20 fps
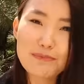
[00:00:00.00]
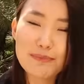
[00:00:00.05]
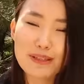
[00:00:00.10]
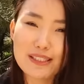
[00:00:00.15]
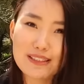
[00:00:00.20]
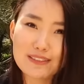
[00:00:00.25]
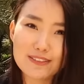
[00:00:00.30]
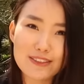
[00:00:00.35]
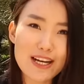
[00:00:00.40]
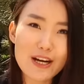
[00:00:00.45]

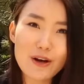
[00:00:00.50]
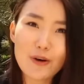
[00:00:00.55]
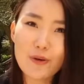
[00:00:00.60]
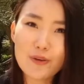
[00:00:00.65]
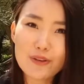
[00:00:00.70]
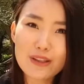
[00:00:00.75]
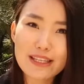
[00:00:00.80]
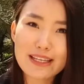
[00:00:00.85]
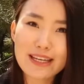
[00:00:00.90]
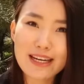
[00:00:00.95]
But there are
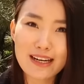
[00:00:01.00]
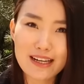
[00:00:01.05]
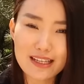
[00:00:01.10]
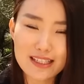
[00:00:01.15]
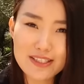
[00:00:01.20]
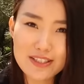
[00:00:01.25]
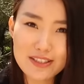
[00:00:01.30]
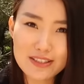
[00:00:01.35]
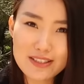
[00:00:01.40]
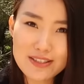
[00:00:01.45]
only
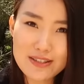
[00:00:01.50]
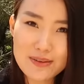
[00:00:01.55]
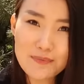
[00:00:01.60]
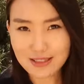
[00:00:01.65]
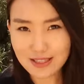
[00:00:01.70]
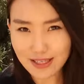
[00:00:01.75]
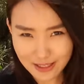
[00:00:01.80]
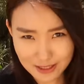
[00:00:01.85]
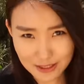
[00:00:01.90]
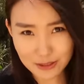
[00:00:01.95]
characters. It
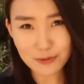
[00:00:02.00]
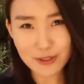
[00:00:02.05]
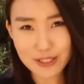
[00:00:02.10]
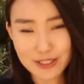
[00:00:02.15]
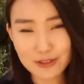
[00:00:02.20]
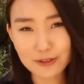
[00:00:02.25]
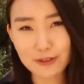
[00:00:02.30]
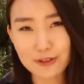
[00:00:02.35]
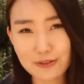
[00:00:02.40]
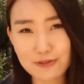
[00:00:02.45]
takes
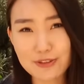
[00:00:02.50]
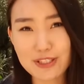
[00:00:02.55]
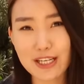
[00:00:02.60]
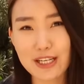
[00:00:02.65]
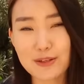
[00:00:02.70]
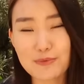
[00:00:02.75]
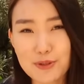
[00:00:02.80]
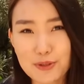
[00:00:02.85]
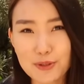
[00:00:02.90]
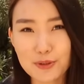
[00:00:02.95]
quite a lot of
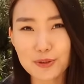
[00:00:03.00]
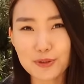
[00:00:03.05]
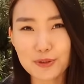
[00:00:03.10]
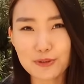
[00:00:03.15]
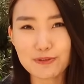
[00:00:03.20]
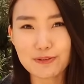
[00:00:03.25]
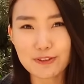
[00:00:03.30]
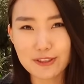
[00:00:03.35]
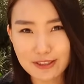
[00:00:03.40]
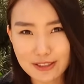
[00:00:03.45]
time to
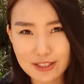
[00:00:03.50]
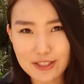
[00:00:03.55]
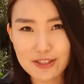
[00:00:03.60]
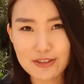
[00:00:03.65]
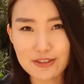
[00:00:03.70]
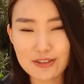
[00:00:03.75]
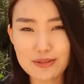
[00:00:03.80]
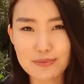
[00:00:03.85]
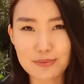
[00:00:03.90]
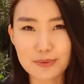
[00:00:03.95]
finish
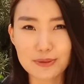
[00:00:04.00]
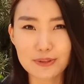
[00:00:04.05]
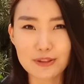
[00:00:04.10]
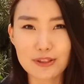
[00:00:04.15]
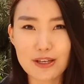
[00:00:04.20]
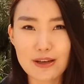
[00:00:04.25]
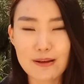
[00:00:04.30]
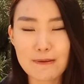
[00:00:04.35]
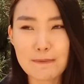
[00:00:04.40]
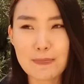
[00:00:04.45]
this book.
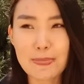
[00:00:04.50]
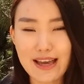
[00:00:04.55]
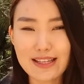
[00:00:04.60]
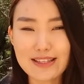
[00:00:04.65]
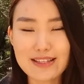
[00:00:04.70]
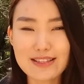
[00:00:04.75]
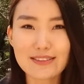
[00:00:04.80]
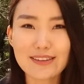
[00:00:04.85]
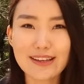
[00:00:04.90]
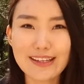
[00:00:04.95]

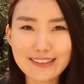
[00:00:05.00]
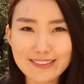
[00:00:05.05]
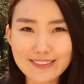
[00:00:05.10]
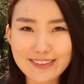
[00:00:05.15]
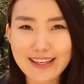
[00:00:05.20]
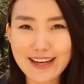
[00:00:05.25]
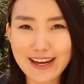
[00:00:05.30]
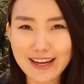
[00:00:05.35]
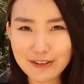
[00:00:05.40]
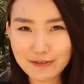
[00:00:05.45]
And
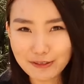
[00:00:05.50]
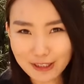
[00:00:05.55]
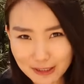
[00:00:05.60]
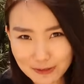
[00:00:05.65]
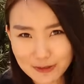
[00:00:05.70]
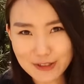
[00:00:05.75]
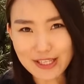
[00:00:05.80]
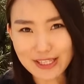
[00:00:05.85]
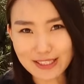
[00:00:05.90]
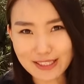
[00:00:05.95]
luckily, I
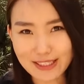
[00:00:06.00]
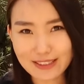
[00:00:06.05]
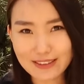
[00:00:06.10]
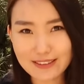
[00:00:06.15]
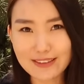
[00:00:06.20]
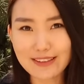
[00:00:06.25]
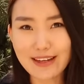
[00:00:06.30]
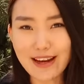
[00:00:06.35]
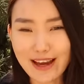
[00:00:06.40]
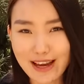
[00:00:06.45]
found
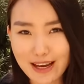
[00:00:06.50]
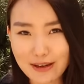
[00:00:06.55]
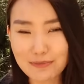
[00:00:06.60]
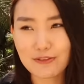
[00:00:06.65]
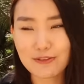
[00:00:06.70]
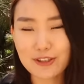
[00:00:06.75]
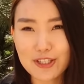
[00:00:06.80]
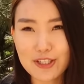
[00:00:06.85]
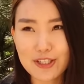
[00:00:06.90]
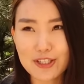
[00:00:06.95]
another app
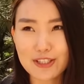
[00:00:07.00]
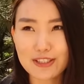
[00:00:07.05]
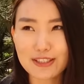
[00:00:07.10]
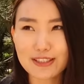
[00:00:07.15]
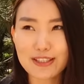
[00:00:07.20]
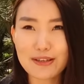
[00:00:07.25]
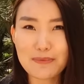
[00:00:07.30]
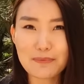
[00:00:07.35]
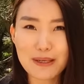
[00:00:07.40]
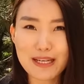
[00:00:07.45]
which
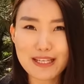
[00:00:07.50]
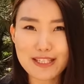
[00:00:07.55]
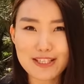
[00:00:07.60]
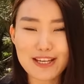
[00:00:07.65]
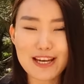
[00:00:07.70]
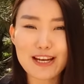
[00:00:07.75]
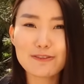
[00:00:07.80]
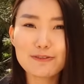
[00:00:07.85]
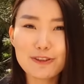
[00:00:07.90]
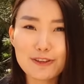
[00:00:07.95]
made
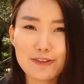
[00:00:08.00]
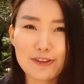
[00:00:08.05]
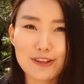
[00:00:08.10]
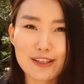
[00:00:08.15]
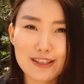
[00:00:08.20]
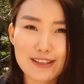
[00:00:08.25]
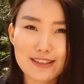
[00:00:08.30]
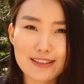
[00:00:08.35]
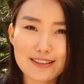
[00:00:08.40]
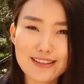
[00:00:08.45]

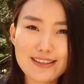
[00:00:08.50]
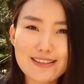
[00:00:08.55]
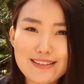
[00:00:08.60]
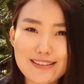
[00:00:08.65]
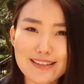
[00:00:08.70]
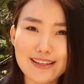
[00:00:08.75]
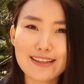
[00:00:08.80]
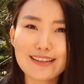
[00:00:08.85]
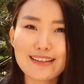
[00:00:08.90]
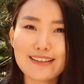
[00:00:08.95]
everything
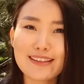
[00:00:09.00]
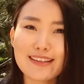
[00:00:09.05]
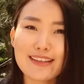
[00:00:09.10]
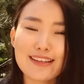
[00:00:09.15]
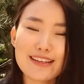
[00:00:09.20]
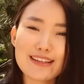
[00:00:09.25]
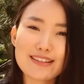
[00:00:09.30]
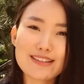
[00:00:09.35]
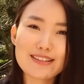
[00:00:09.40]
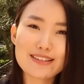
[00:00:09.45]
easier.
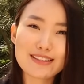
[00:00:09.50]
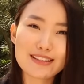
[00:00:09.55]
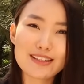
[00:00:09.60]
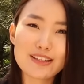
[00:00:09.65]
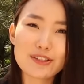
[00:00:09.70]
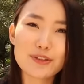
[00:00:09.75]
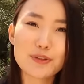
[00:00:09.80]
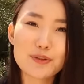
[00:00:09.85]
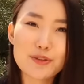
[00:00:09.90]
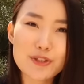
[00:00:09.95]
It's
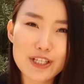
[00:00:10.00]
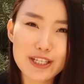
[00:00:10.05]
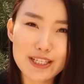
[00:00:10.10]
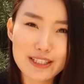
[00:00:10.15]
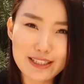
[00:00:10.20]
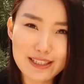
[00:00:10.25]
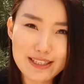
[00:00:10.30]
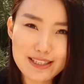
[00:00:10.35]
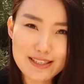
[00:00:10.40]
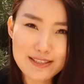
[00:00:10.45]

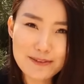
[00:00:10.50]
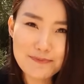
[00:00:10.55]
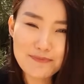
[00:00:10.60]
DuChinese.